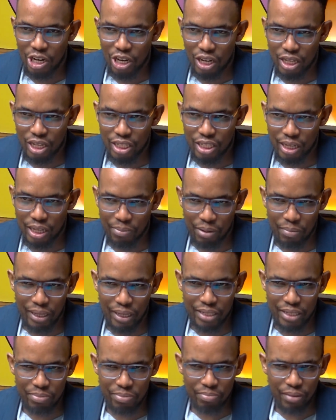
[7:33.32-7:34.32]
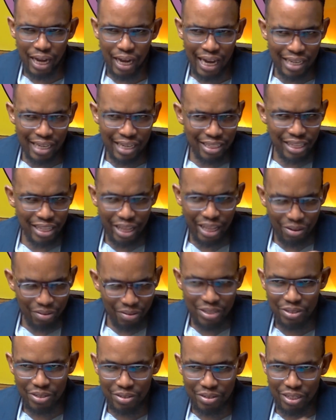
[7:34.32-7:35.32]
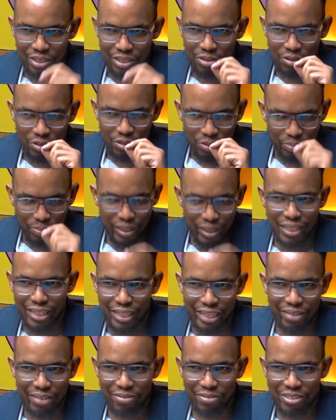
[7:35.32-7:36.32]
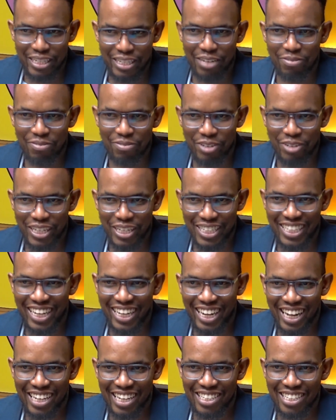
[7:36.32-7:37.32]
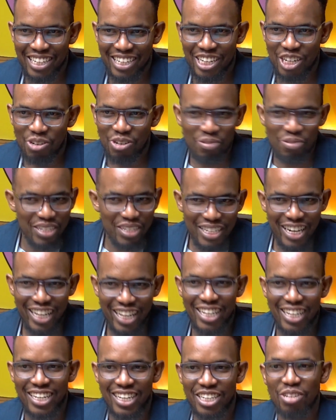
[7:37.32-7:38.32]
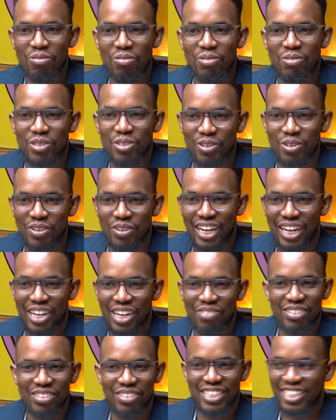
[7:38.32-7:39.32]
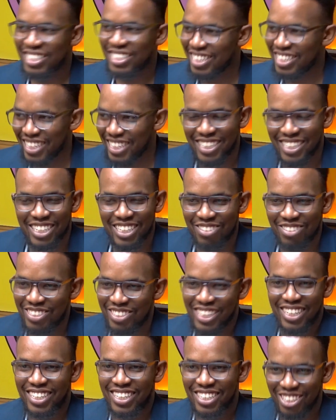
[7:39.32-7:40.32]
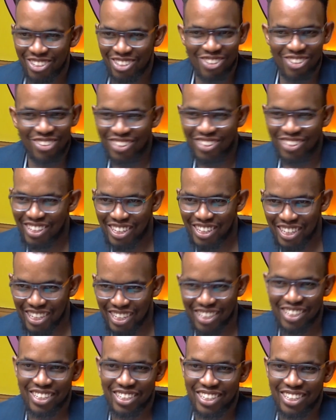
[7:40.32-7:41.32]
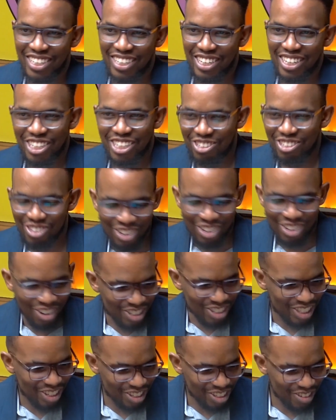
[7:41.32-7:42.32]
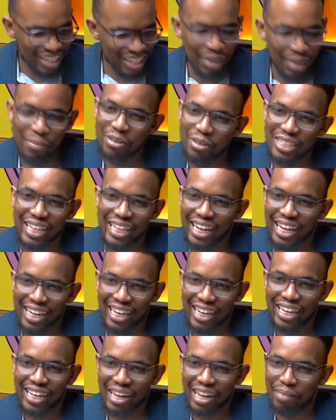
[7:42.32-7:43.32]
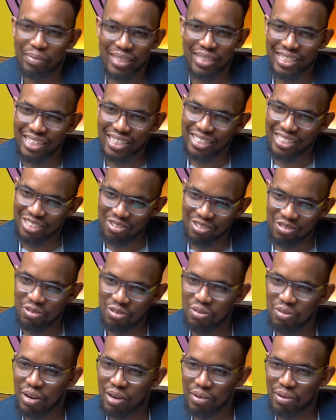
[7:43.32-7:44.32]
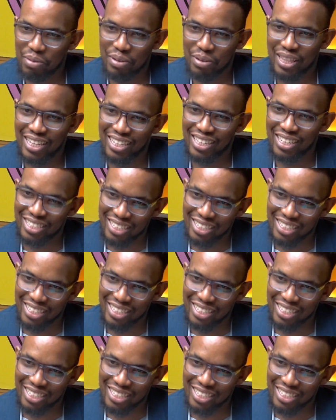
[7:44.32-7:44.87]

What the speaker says: Someone might ask the question, to play devil's advocate here and ask, do we really need Kuscco? Can we just take it out and, not worry about the cleanup and just, do away with it,